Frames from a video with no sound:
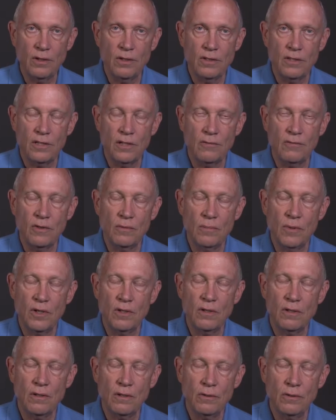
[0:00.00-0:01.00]
the 7th
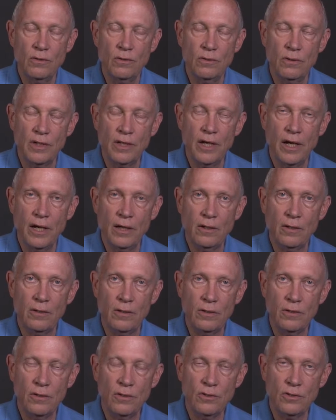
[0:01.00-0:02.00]
month in the lunar
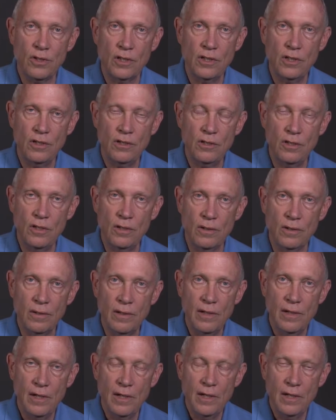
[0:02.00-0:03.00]
calendar in the Chinese year,